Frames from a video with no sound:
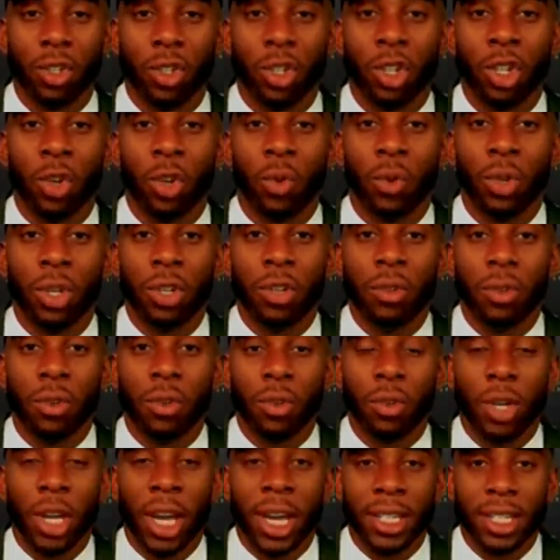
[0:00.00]
you know, when
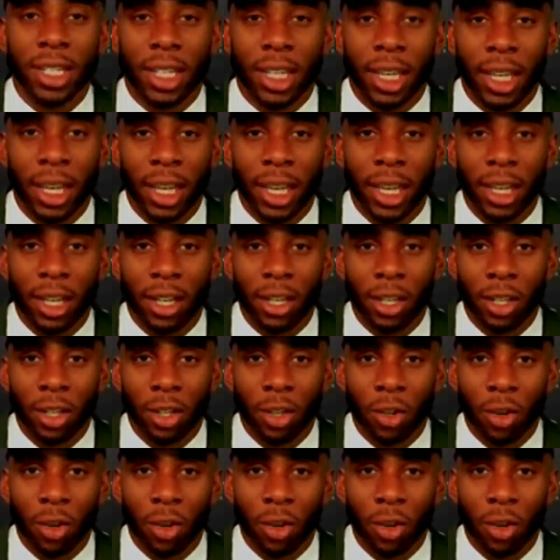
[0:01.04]
you, as a kid,